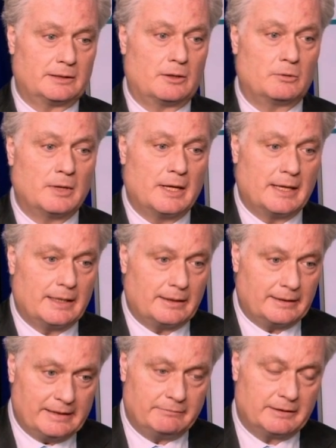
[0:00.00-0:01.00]
So
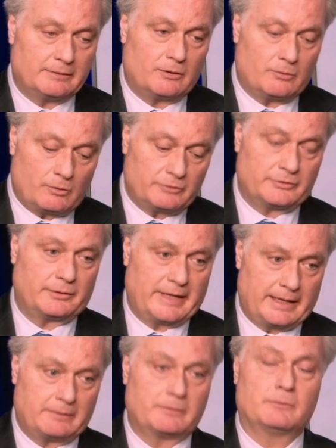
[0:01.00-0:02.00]
even also
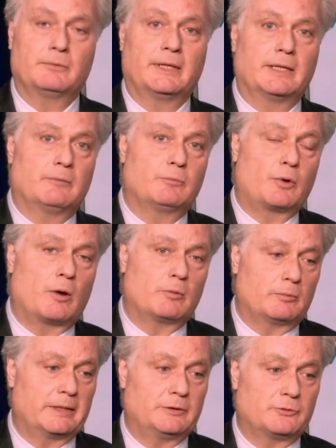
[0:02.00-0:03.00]
here, we can
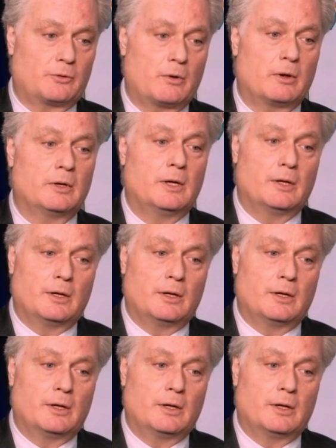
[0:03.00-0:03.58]
probably draw